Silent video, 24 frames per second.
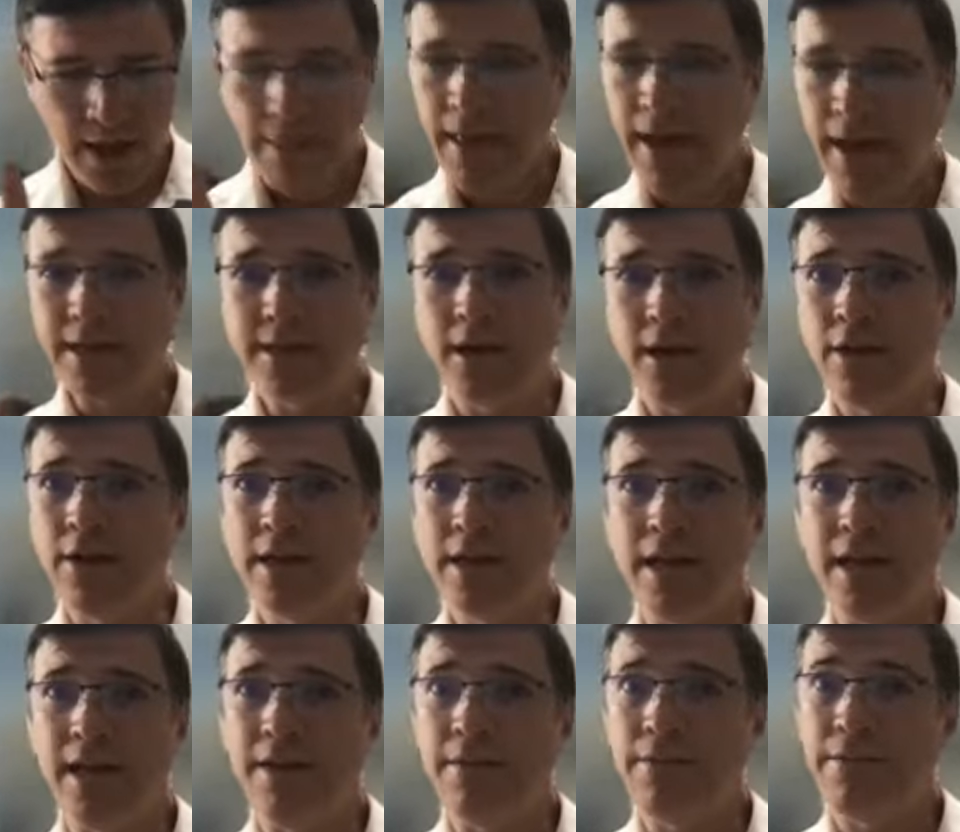That's
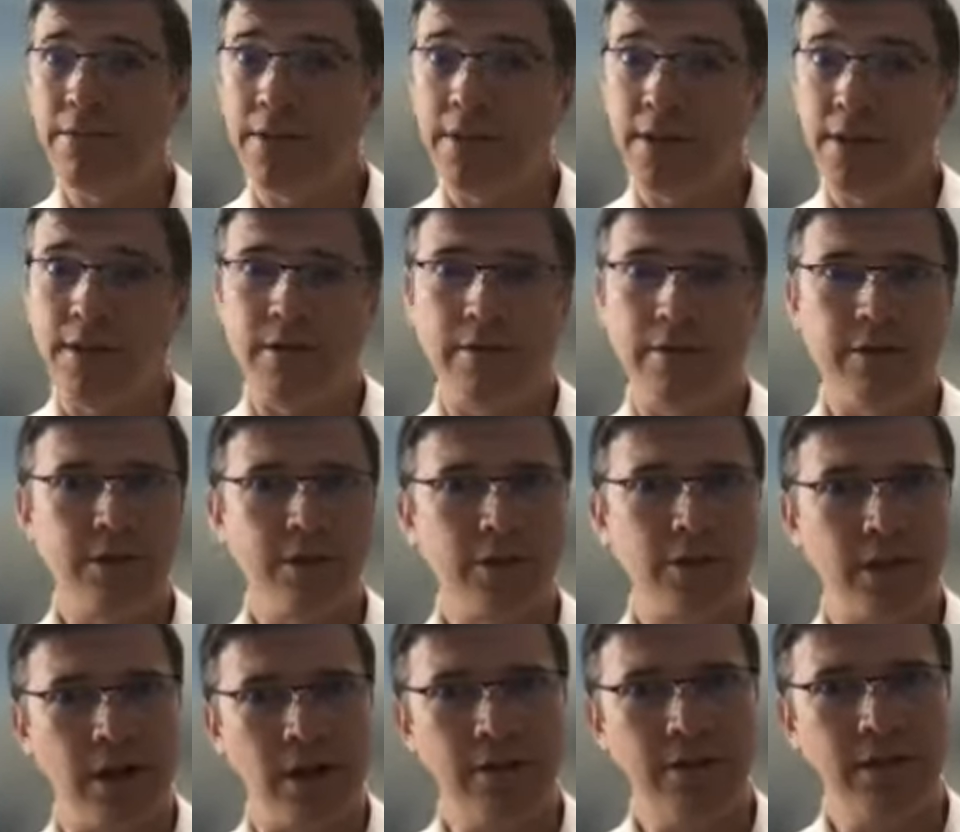only if the
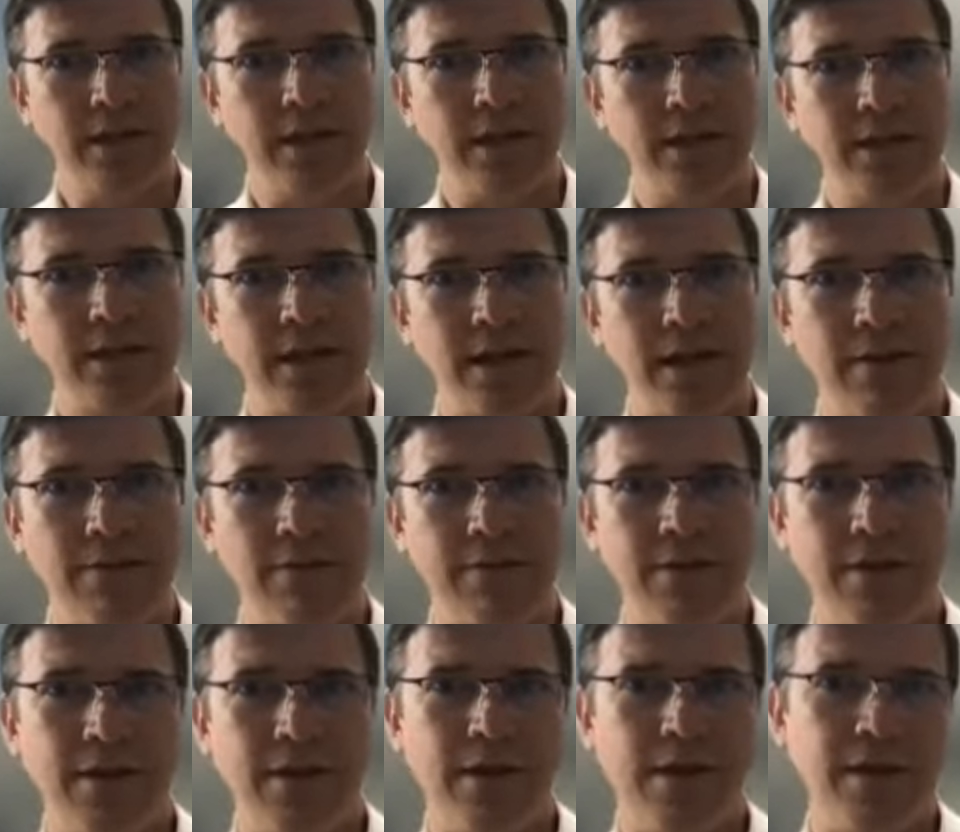original owner doesn't have
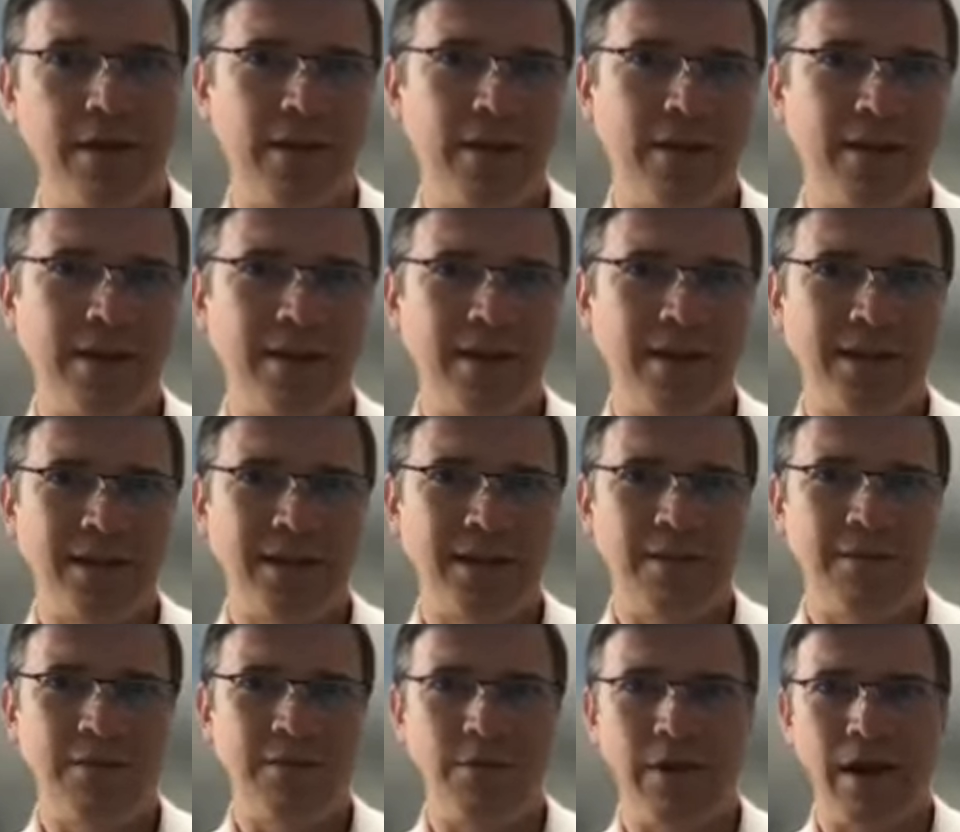the doesn't
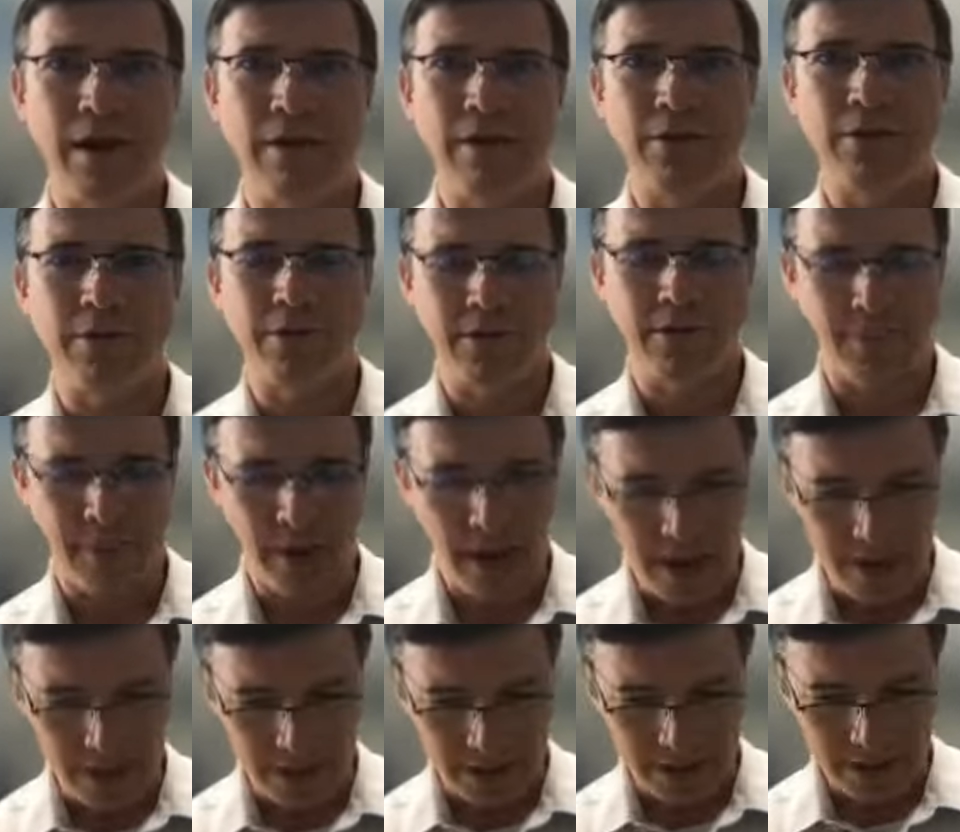have the wherewithal to
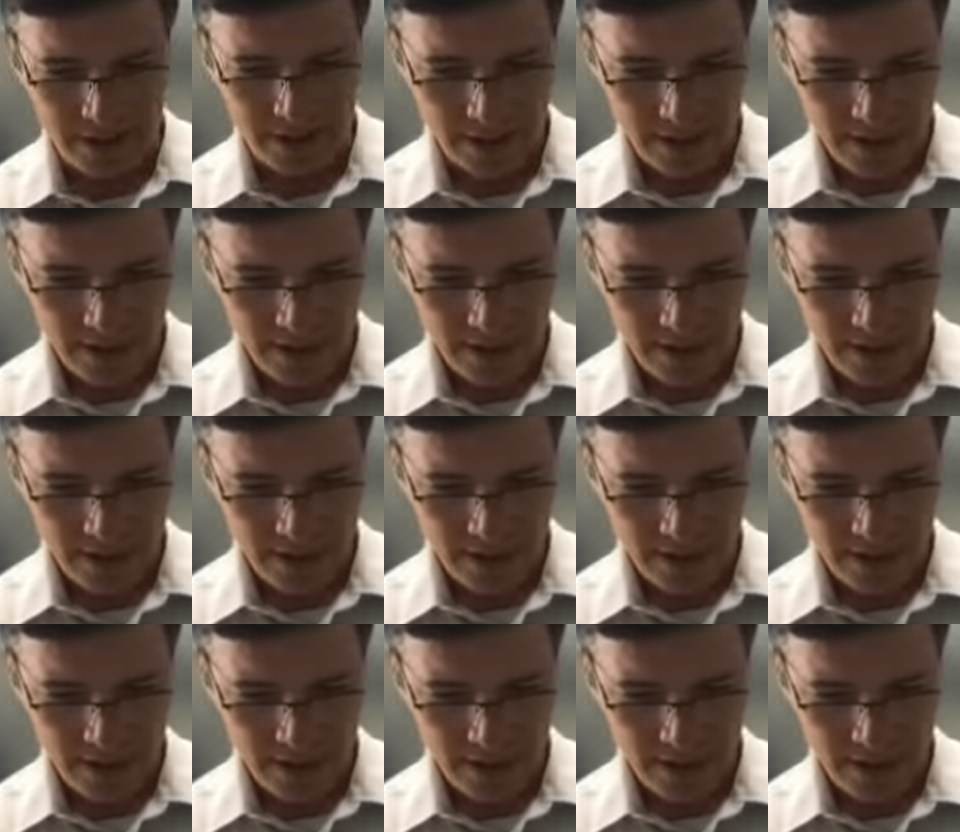buy it.